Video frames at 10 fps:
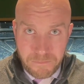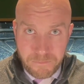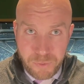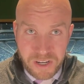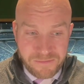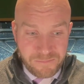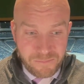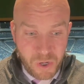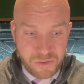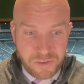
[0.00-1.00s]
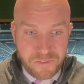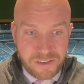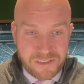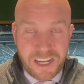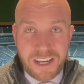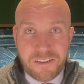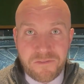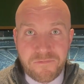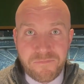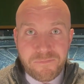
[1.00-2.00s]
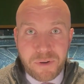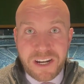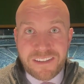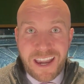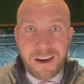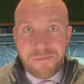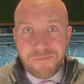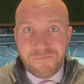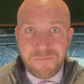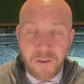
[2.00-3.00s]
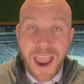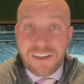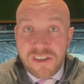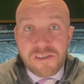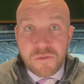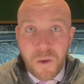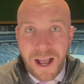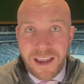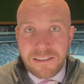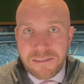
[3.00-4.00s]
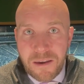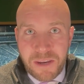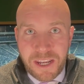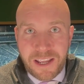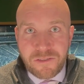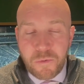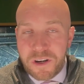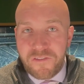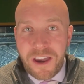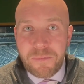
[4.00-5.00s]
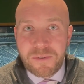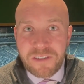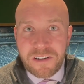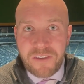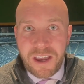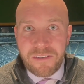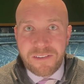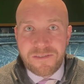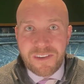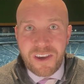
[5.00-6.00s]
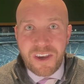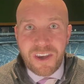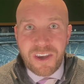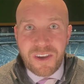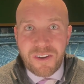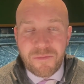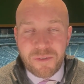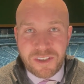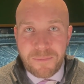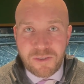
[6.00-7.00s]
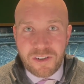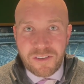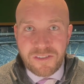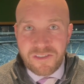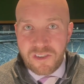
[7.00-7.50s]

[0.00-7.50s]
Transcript: But also, if you just kind of break it down fractions-wise, I mean, he had 25% of Allen's receptions,